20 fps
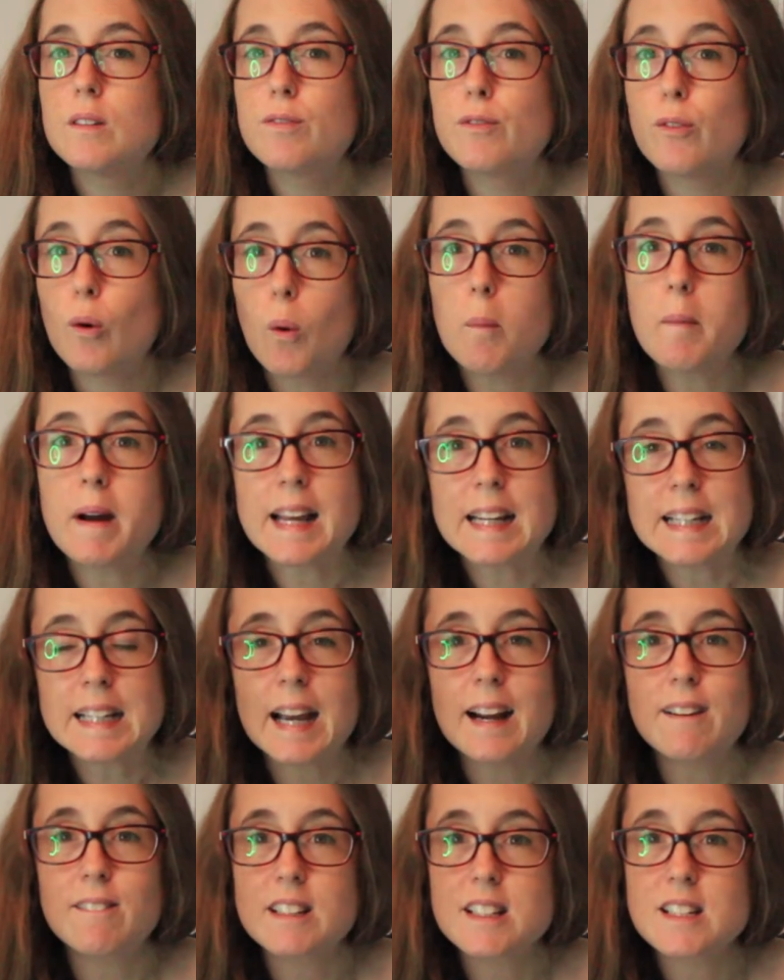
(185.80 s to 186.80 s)
four main
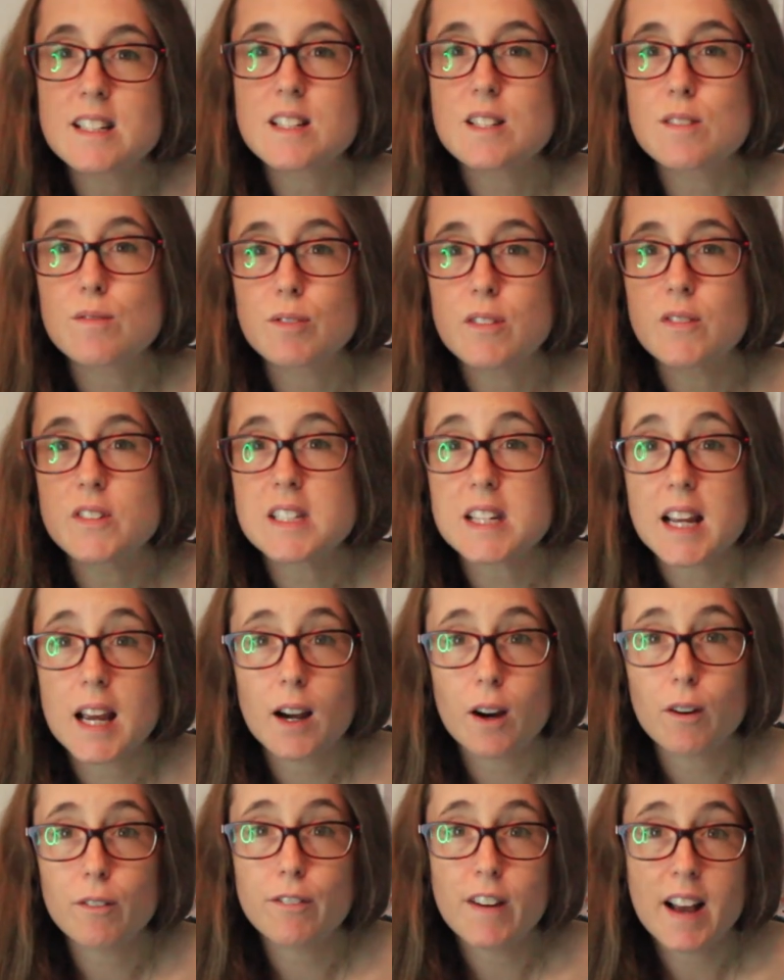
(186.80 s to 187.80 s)
characters of
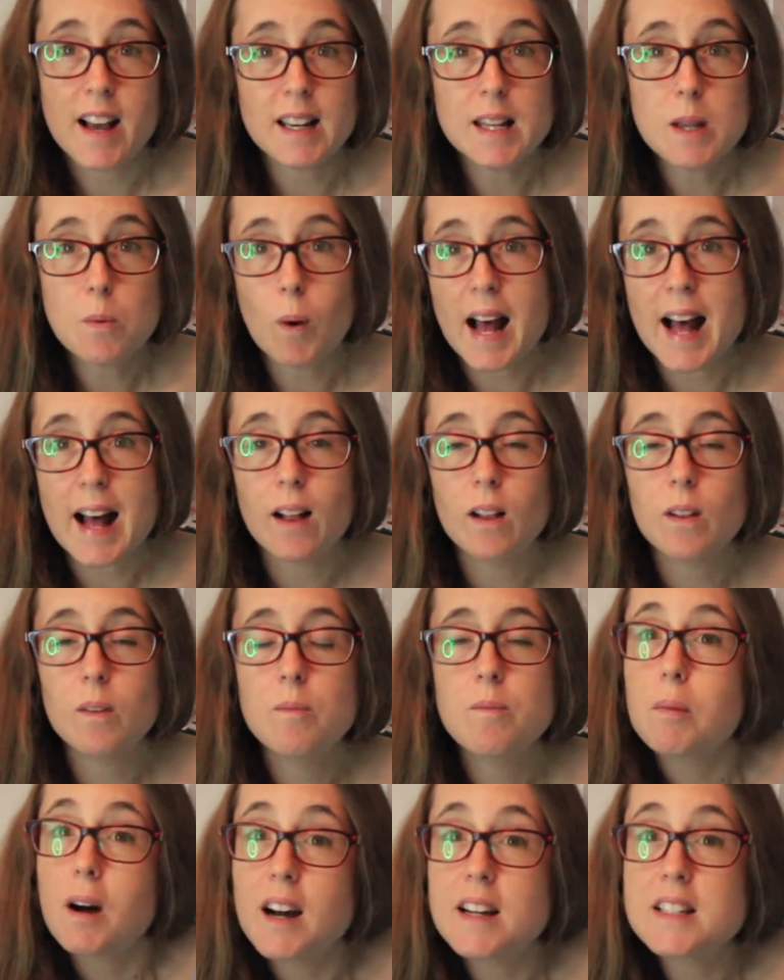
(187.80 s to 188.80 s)
Riverdale fairly
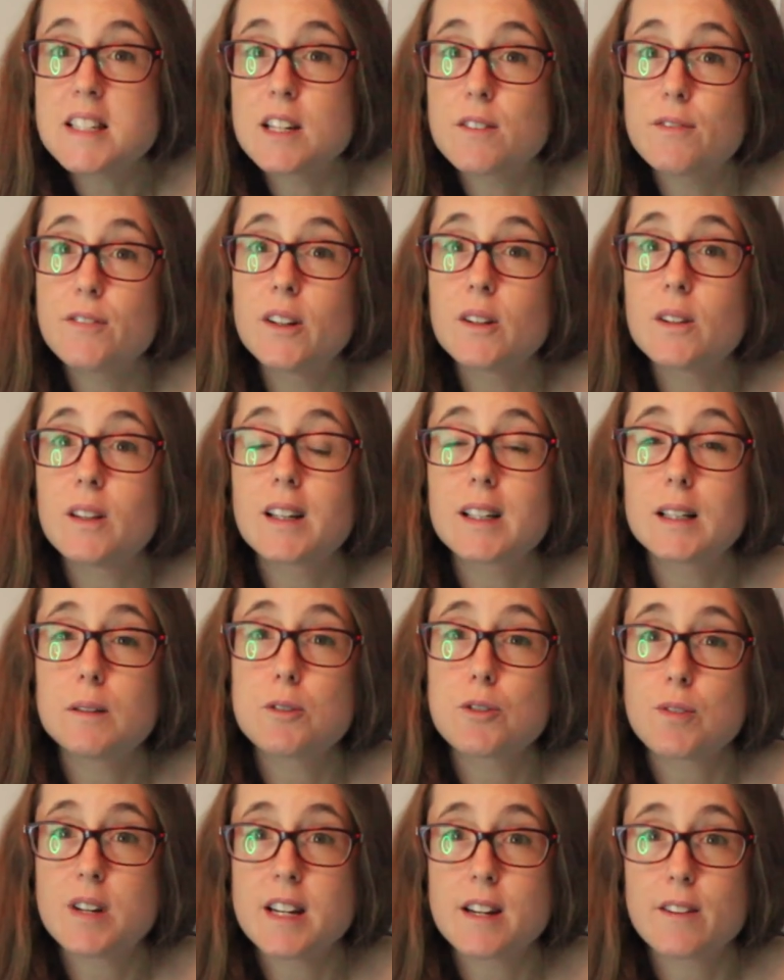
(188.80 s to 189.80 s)
well, but I did feel like I
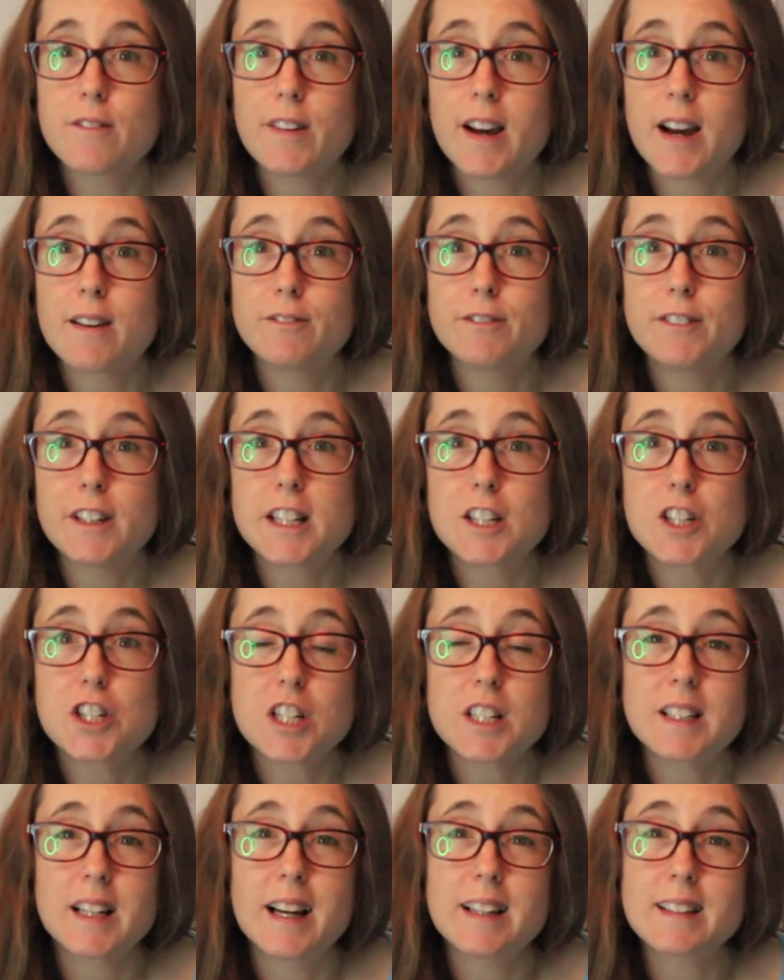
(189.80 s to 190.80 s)
was reading fan
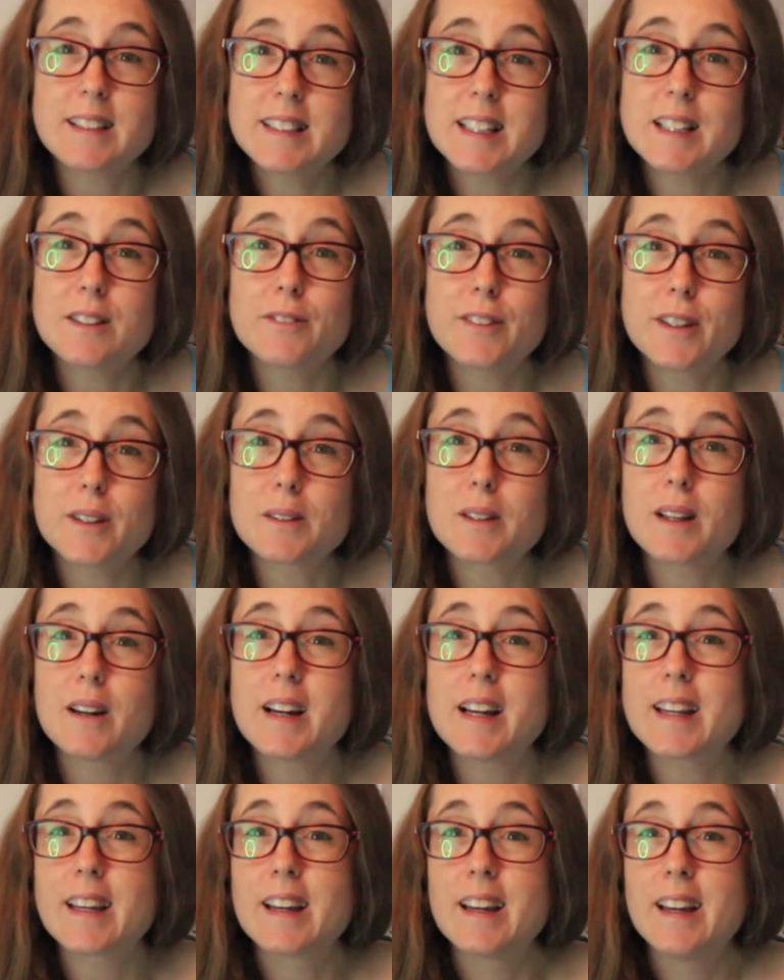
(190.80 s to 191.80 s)
fiction, and I did feel
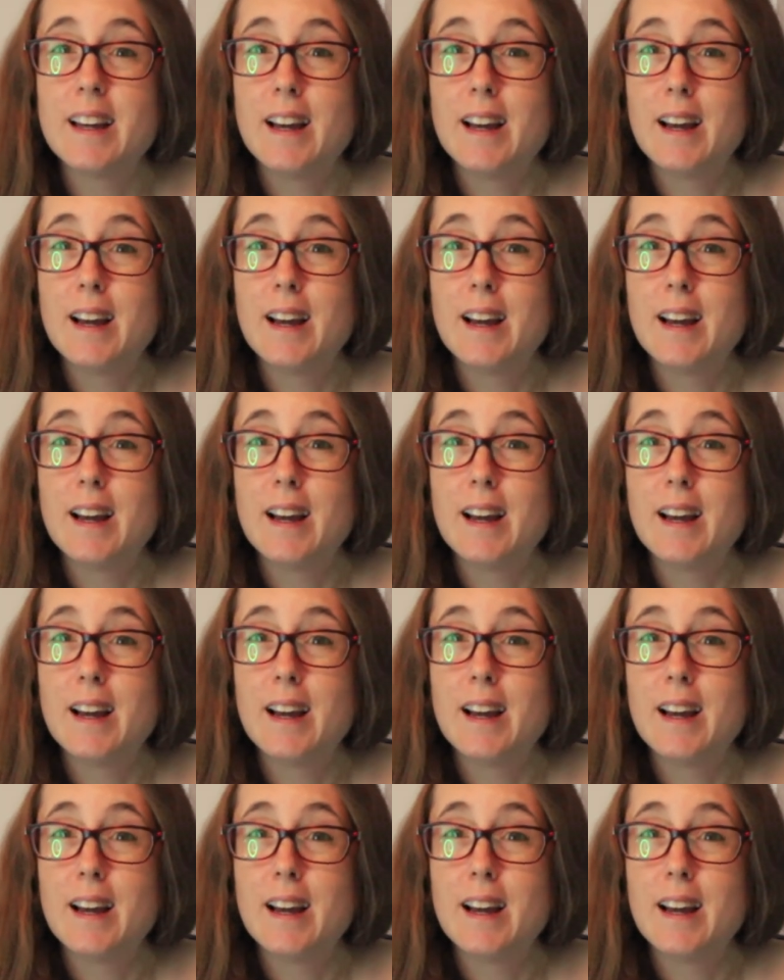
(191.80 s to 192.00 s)
like,